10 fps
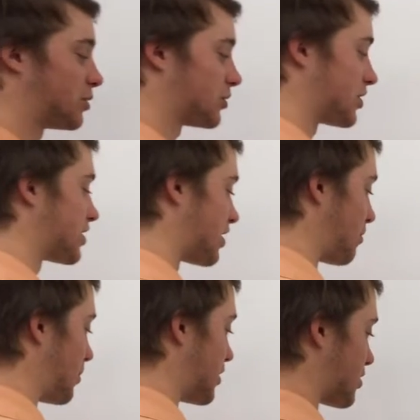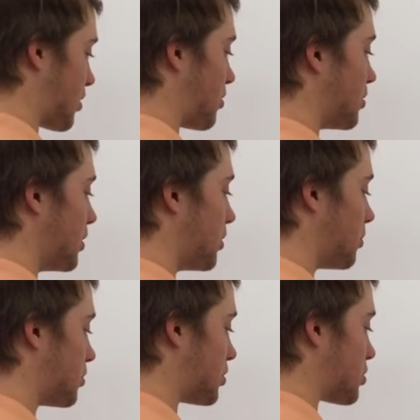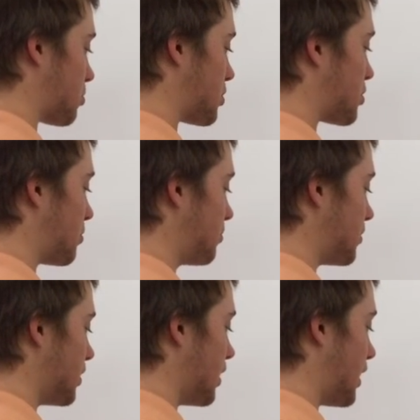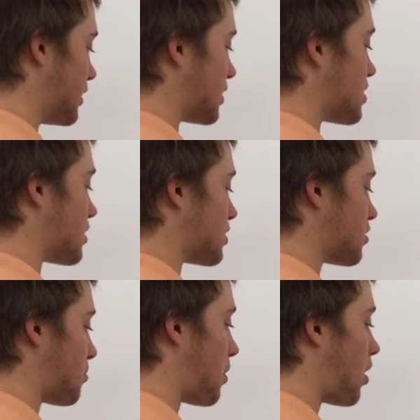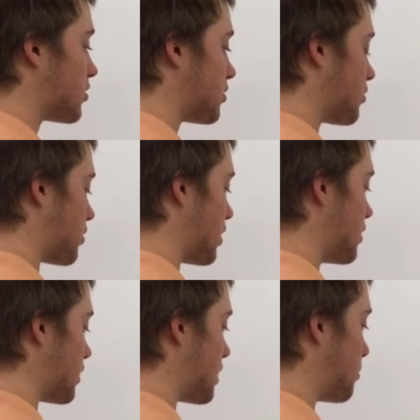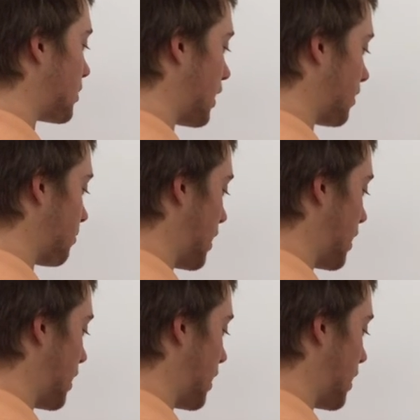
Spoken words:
equals this number, so we'll just switch them. And since this is a positive 3, keep that in